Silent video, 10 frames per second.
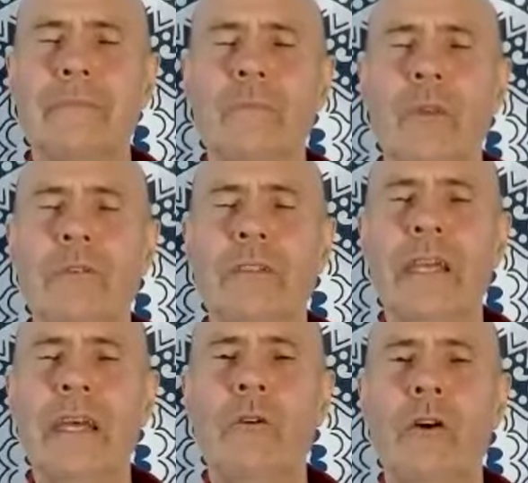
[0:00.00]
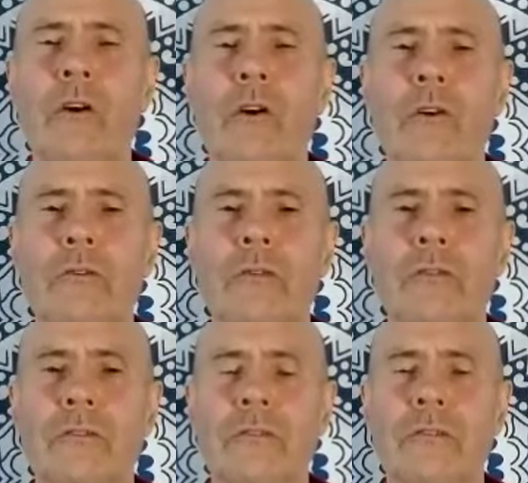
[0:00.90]
Notice how hot
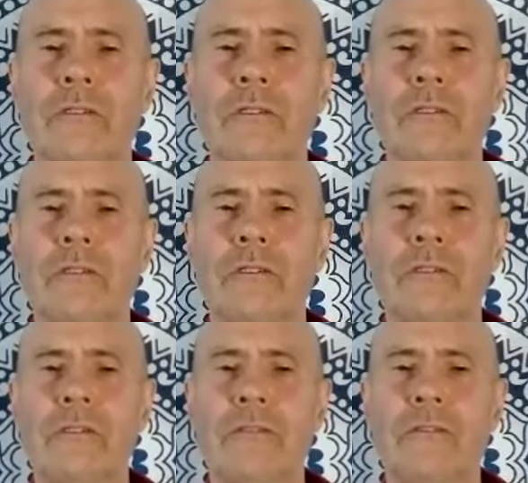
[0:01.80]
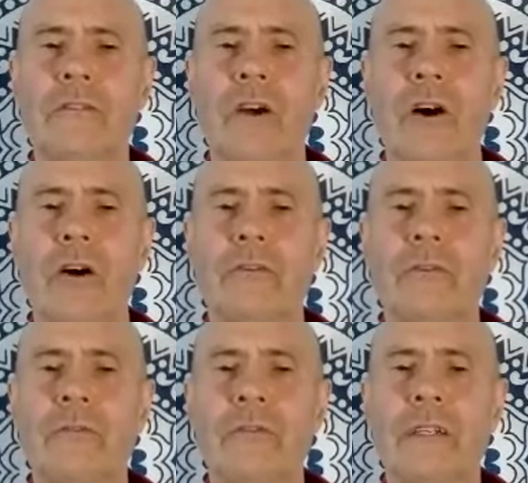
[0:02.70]
you start
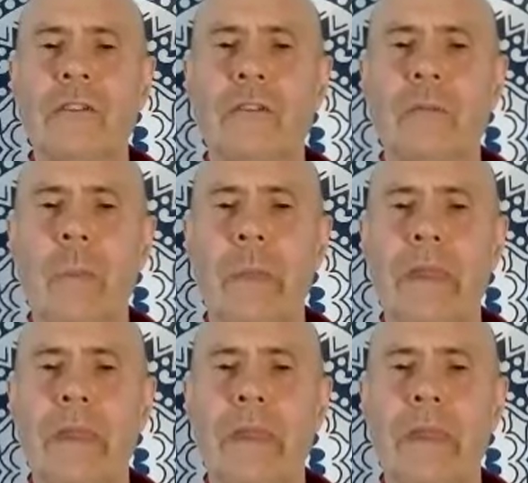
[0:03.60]
to feel.